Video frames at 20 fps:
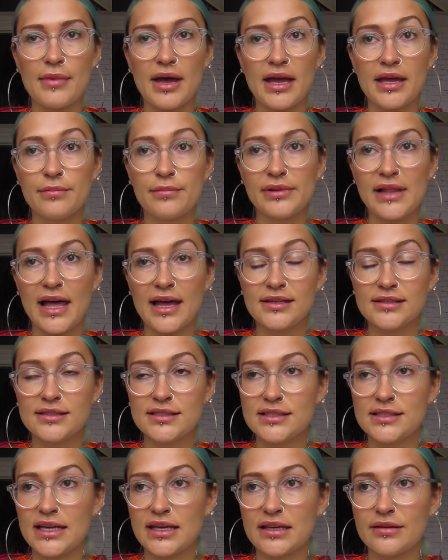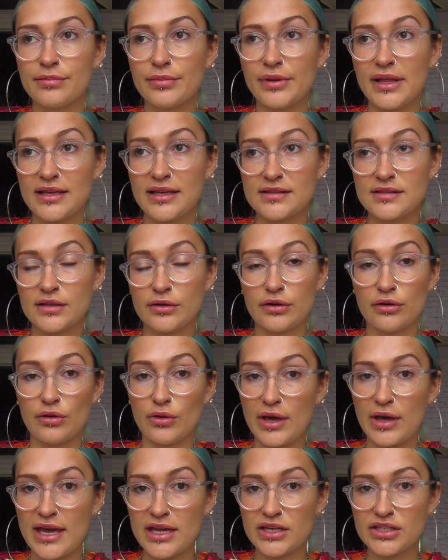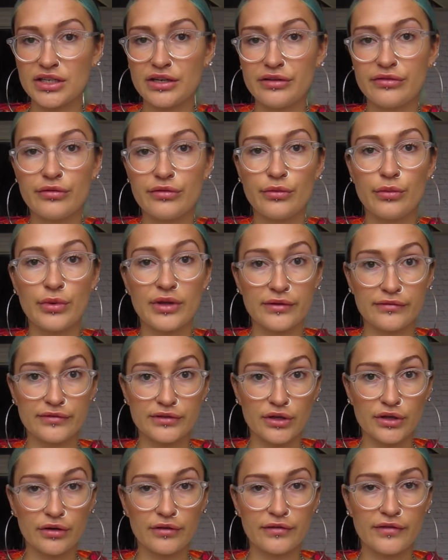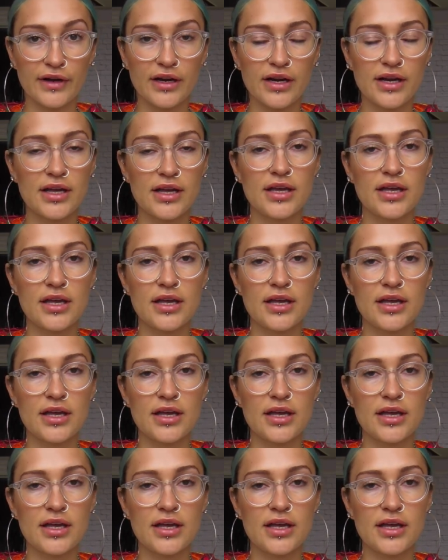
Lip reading: had planned to take place on a location with a photographer,